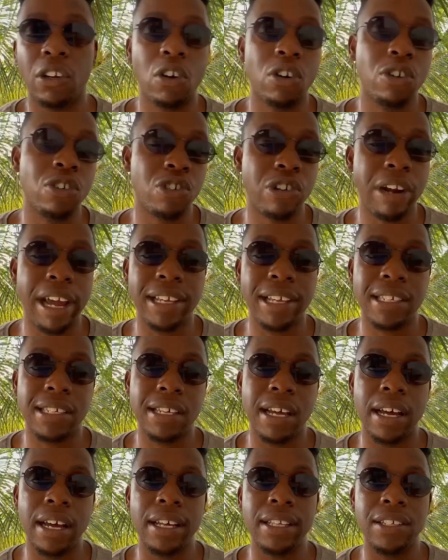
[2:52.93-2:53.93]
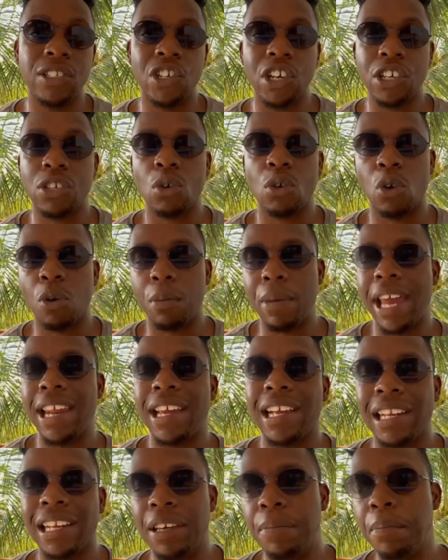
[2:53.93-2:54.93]
contracts uh, just
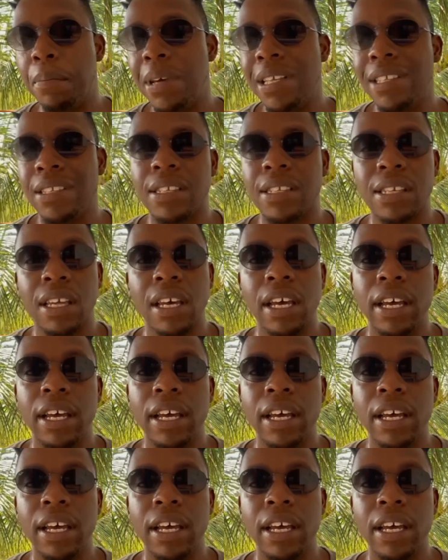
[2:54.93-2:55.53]
automatically mints